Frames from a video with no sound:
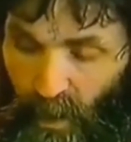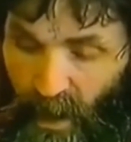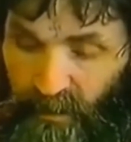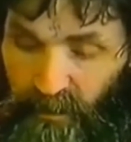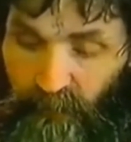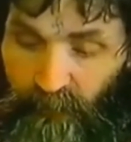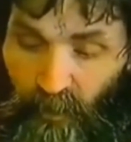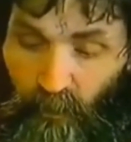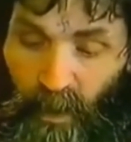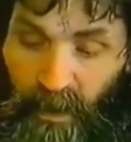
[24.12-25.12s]
no asking
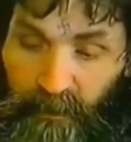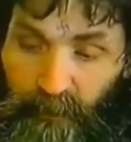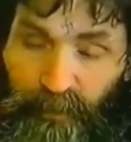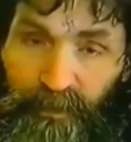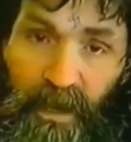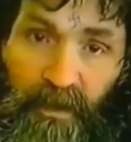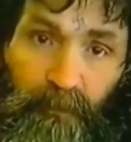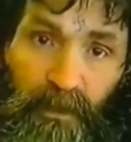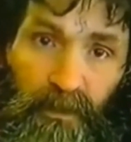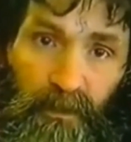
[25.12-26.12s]
for nobody to
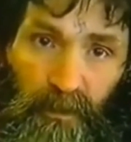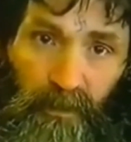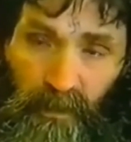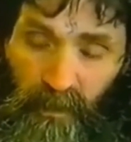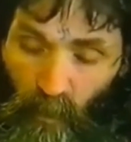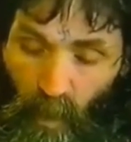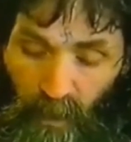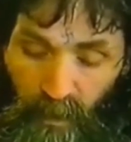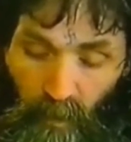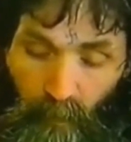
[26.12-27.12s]
protect me and
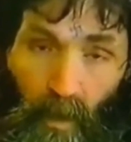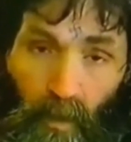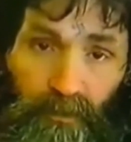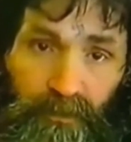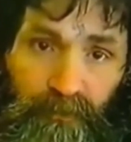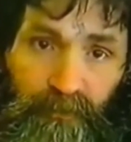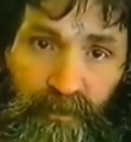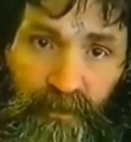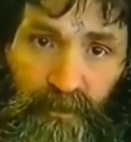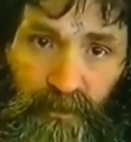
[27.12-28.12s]
walking on my own two
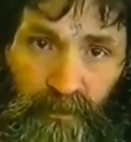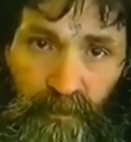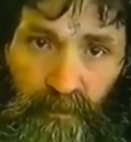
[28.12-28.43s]
feet.